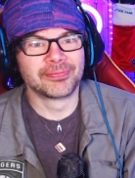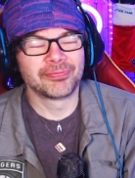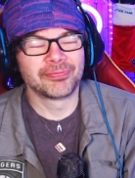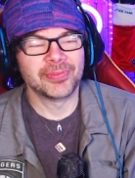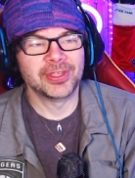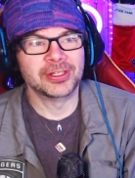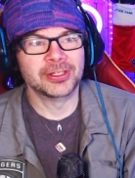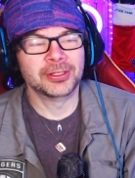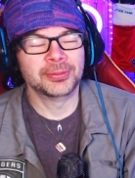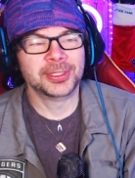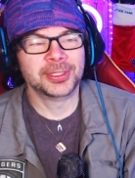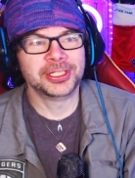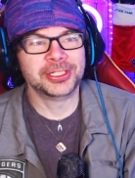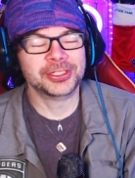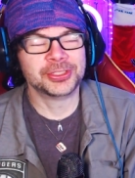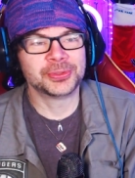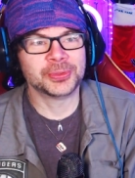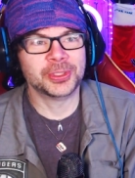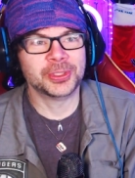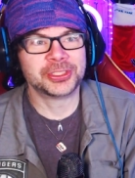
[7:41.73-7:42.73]
In all my
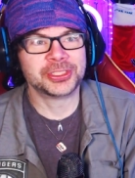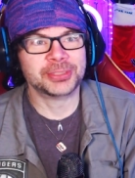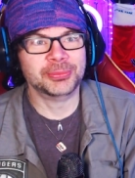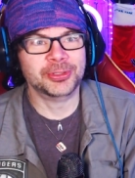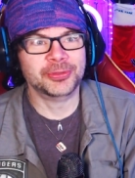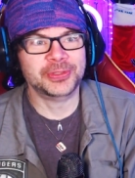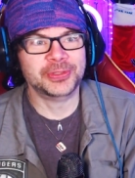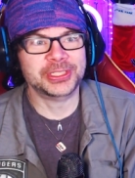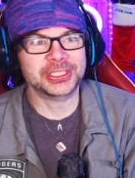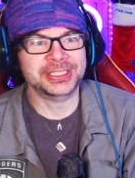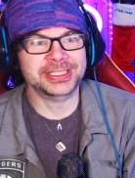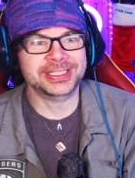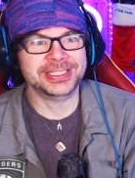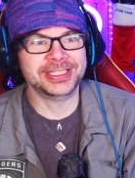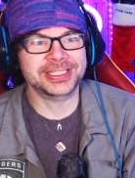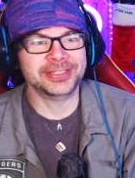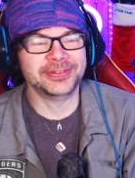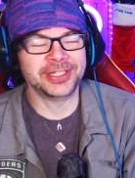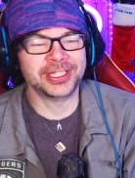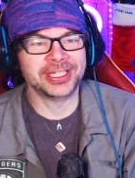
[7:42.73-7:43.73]
years watching movies and
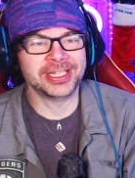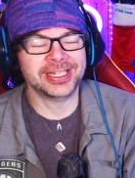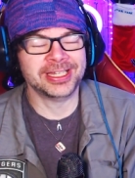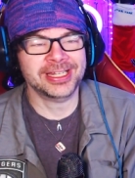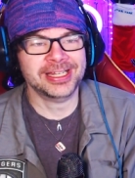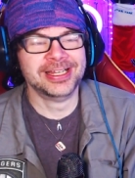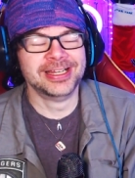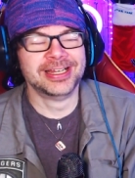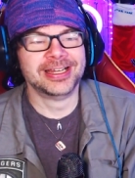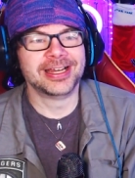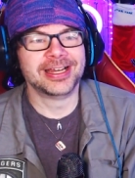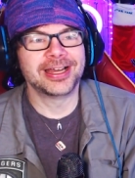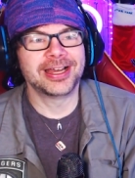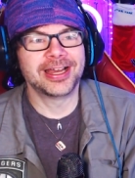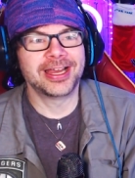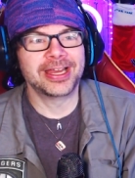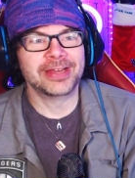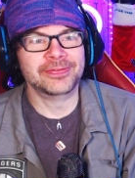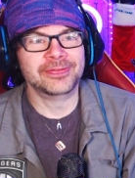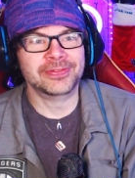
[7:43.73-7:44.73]
TV,
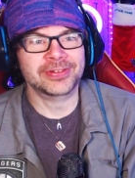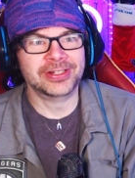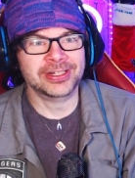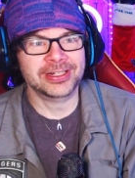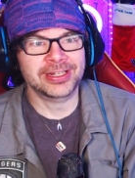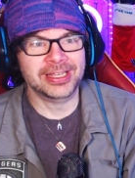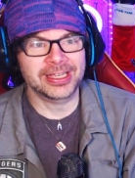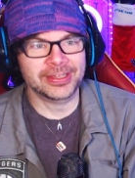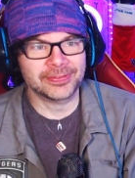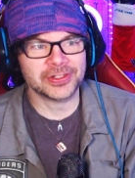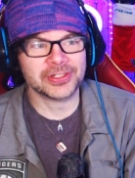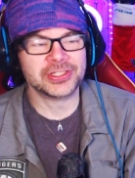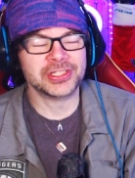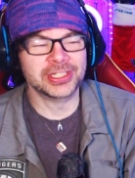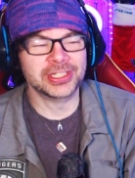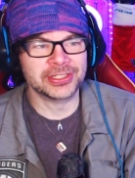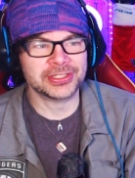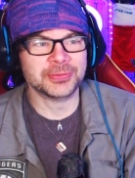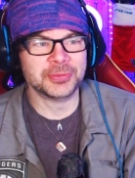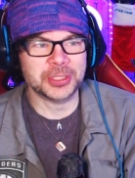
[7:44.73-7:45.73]
I've never
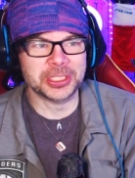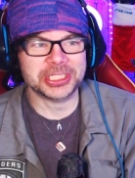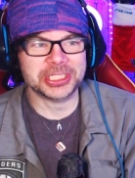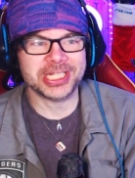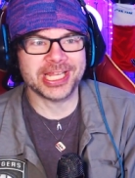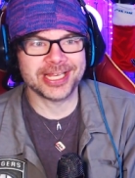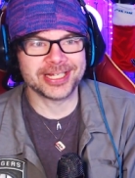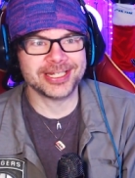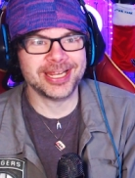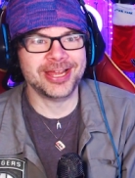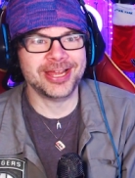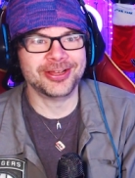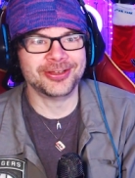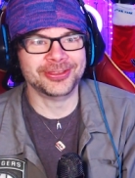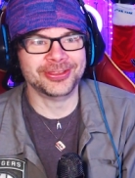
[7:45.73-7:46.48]
seen someone take down